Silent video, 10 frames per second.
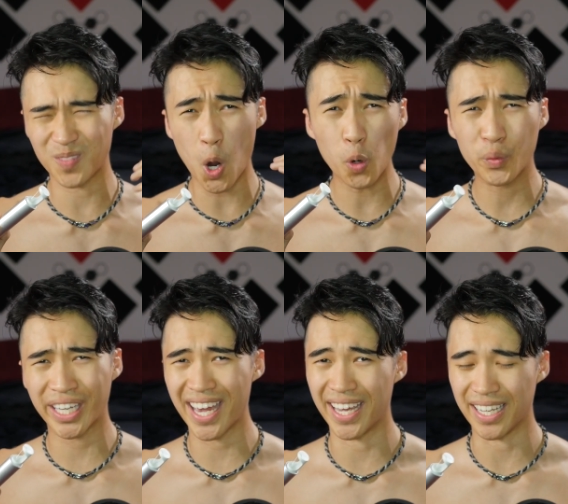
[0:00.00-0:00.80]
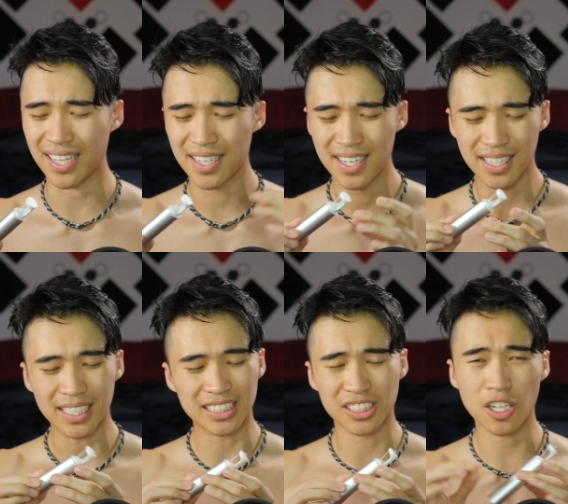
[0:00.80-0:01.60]
okay.
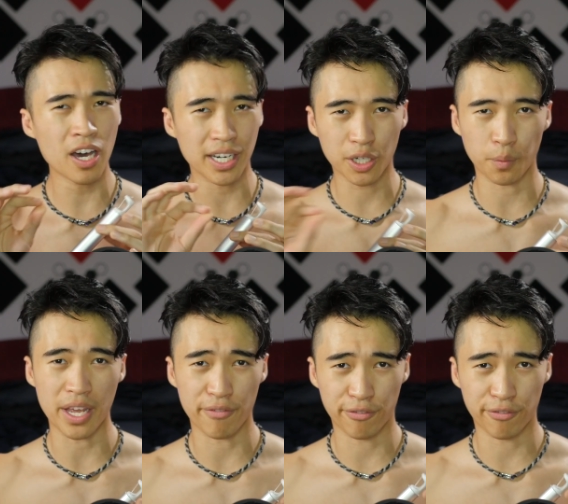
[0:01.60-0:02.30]
Is not a great